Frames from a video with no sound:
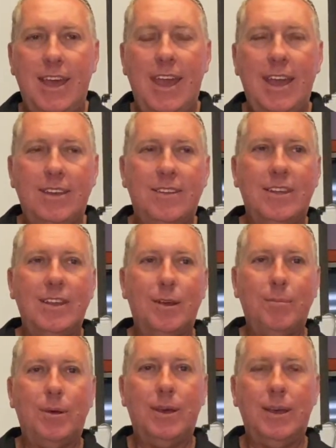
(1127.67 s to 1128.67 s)
at
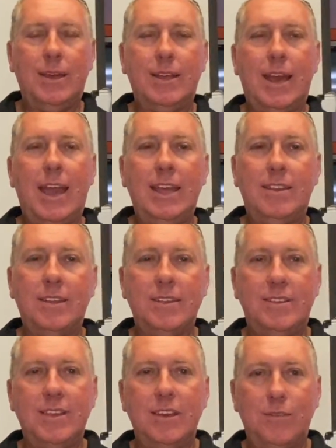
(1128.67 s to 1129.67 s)
number 8
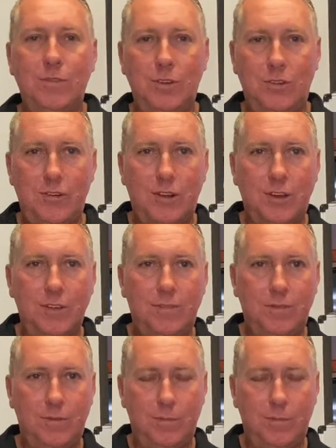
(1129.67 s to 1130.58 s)
Centreview Drive,